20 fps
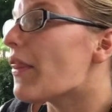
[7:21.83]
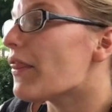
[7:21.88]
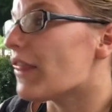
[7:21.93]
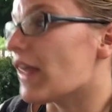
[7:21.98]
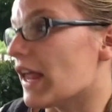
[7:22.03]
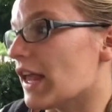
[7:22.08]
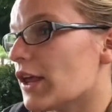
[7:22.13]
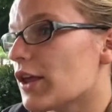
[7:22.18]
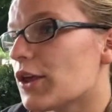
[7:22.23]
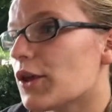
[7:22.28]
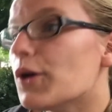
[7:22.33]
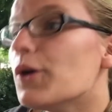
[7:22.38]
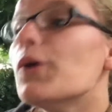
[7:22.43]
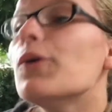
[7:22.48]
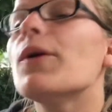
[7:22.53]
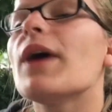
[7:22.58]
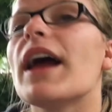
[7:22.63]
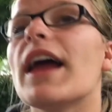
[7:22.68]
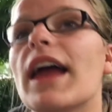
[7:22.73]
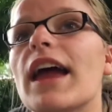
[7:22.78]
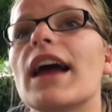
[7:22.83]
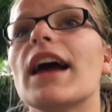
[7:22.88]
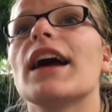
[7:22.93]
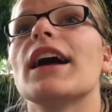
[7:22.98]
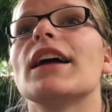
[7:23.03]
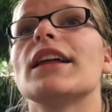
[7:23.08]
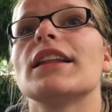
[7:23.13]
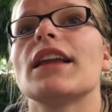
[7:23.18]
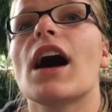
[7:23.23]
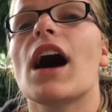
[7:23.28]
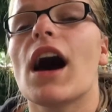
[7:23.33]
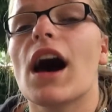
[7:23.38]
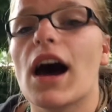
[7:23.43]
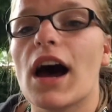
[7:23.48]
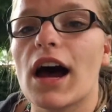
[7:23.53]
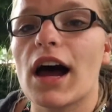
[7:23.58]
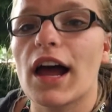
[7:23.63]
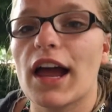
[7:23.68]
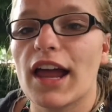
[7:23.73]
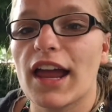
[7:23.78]
thank you and
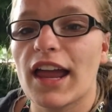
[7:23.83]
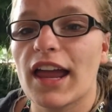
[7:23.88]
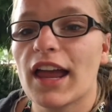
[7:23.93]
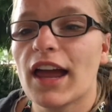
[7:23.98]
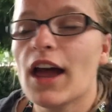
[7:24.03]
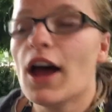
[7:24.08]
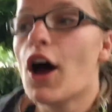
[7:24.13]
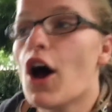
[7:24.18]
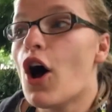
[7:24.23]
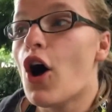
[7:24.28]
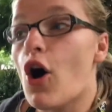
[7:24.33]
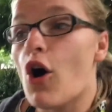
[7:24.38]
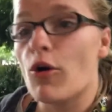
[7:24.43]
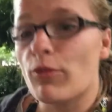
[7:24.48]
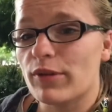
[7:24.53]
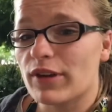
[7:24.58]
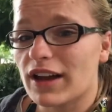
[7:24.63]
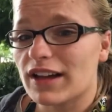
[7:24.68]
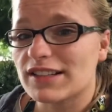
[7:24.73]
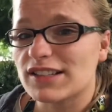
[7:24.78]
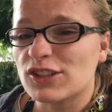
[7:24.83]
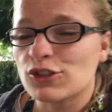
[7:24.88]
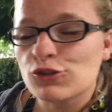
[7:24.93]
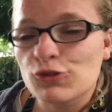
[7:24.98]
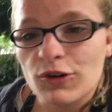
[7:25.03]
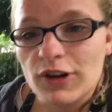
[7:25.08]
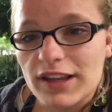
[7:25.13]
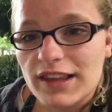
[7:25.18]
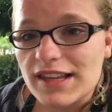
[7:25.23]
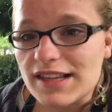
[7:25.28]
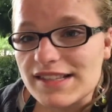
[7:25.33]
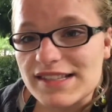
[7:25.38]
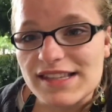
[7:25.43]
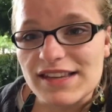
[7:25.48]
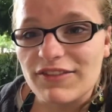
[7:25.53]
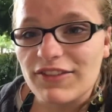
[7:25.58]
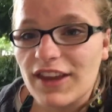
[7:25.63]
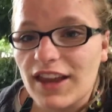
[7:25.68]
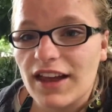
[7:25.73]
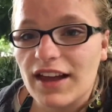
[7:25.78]
I hope you guys enjoyed this
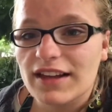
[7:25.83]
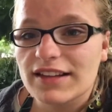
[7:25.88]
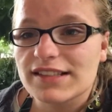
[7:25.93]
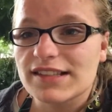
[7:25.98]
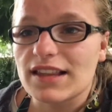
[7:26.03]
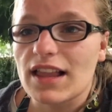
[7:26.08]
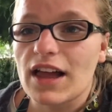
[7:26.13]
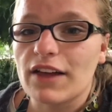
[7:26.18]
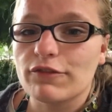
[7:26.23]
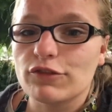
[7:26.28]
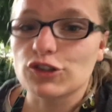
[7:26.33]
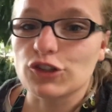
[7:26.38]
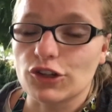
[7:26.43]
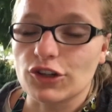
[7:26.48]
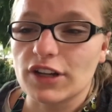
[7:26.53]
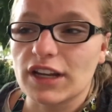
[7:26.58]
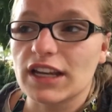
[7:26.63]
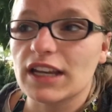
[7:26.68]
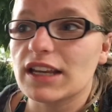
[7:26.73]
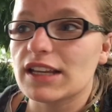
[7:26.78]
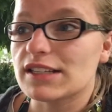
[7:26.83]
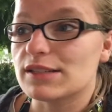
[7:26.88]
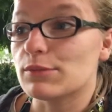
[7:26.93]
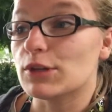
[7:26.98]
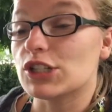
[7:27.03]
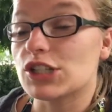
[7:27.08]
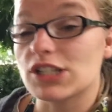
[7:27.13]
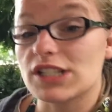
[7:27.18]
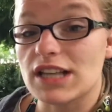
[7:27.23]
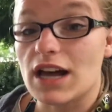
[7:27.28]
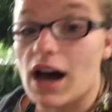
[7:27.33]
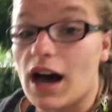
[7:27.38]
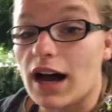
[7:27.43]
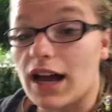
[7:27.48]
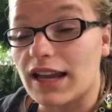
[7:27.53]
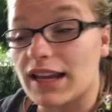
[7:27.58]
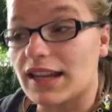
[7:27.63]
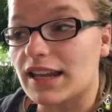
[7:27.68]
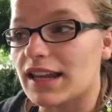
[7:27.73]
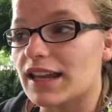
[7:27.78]
CVX live journey as much as
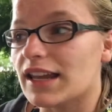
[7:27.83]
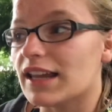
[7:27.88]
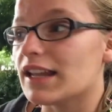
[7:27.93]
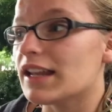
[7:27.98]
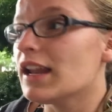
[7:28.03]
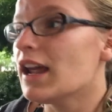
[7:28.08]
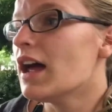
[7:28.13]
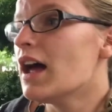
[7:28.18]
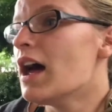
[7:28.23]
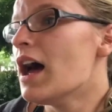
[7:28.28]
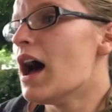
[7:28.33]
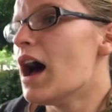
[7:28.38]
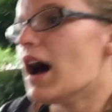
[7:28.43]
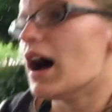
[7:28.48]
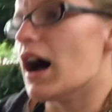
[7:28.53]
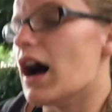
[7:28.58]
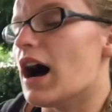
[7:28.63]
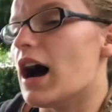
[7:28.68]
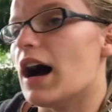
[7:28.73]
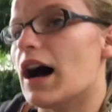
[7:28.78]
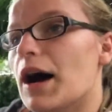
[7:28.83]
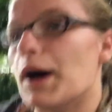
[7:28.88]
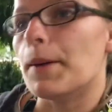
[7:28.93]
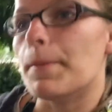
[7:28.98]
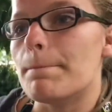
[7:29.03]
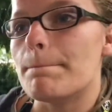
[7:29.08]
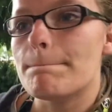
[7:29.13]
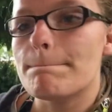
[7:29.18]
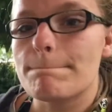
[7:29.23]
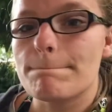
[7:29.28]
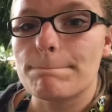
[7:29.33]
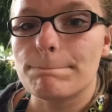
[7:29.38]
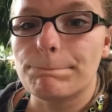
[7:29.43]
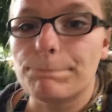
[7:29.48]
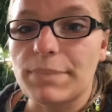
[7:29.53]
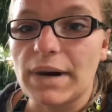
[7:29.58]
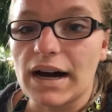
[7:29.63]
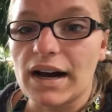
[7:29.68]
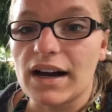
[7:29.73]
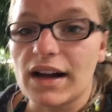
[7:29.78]
I did um,
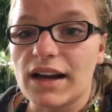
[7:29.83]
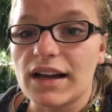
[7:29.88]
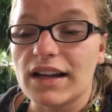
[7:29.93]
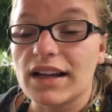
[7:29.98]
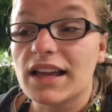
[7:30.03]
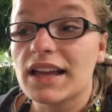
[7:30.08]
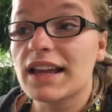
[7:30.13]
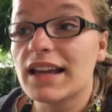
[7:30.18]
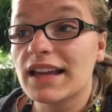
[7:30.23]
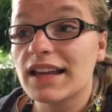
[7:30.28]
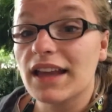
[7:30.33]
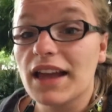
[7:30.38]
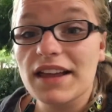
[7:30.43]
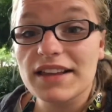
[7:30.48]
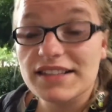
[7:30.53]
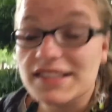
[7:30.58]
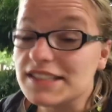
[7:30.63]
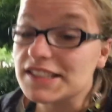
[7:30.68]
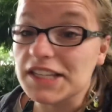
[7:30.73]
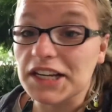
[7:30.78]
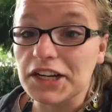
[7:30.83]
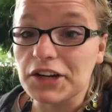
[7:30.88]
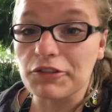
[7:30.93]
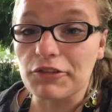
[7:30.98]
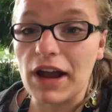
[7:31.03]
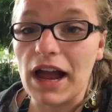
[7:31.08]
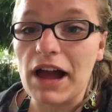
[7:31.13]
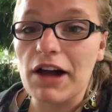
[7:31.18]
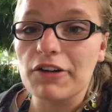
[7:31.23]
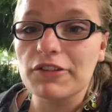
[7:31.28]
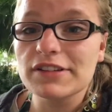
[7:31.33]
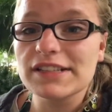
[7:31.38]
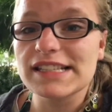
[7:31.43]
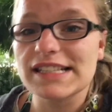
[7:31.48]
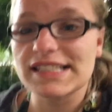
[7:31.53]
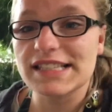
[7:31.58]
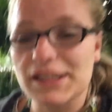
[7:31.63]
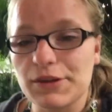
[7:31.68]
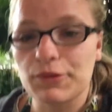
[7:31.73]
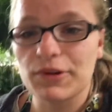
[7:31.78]
but yeah stick around
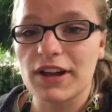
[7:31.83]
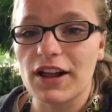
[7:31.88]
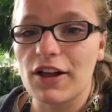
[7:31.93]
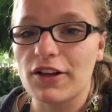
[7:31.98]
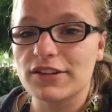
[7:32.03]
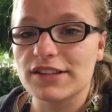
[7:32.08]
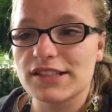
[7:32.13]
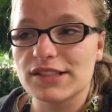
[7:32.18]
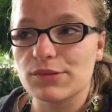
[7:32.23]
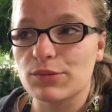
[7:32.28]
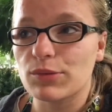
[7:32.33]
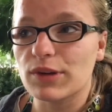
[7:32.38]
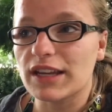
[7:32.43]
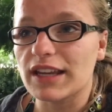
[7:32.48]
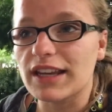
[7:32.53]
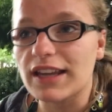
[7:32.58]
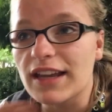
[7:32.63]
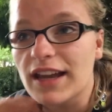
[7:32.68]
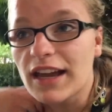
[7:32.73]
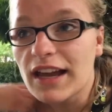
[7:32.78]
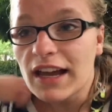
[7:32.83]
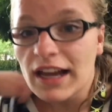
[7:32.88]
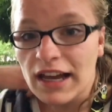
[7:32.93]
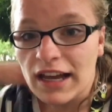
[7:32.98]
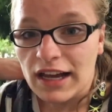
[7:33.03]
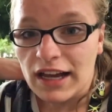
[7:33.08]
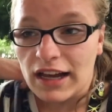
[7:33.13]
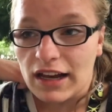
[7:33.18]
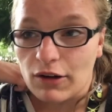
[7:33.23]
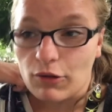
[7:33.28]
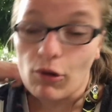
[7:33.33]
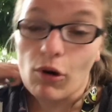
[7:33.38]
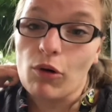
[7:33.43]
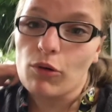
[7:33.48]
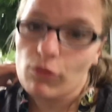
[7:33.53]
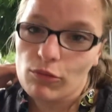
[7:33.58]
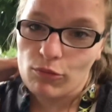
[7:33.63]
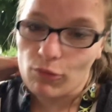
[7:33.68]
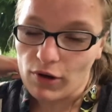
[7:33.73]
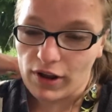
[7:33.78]
to see what else we well
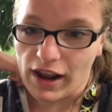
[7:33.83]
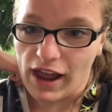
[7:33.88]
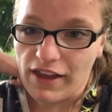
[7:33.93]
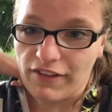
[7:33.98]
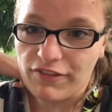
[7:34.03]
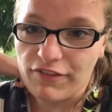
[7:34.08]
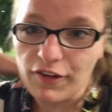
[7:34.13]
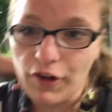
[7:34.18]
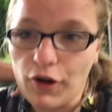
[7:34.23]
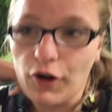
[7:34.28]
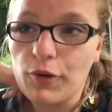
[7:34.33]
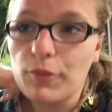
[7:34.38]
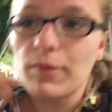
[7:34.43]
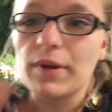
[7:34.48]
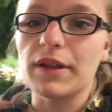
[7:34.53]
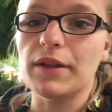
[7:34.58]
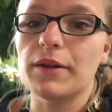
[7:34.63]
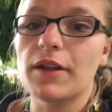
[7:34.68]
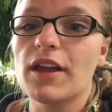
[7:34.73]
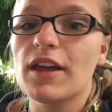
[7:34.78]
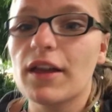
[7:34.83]
what I film and